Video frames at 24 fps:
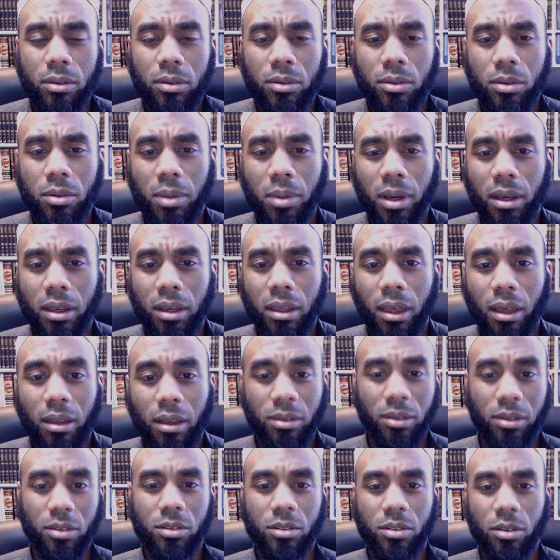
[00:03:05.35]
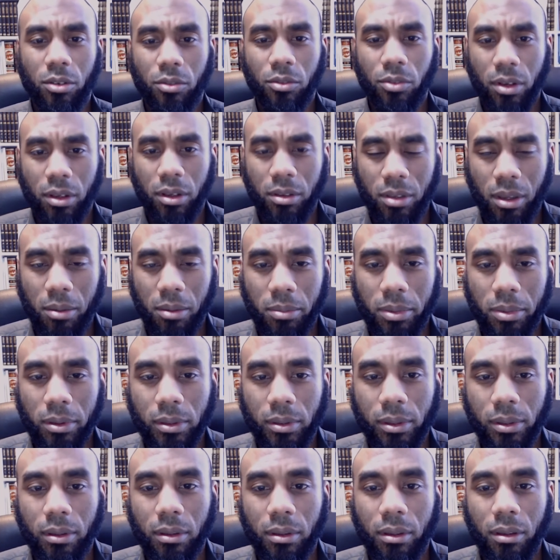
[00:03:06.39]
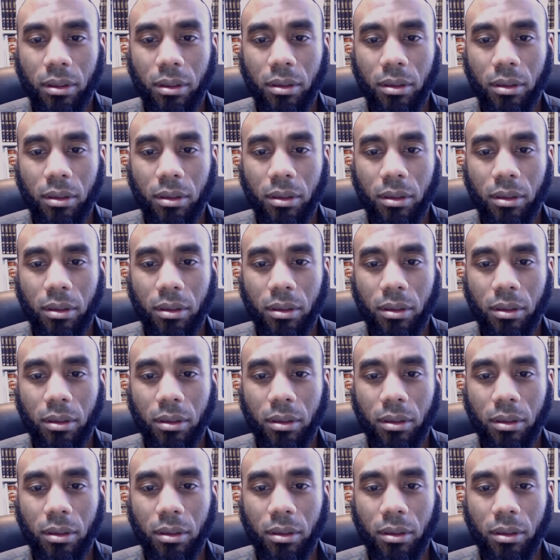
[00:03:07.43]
to my eldest son for example.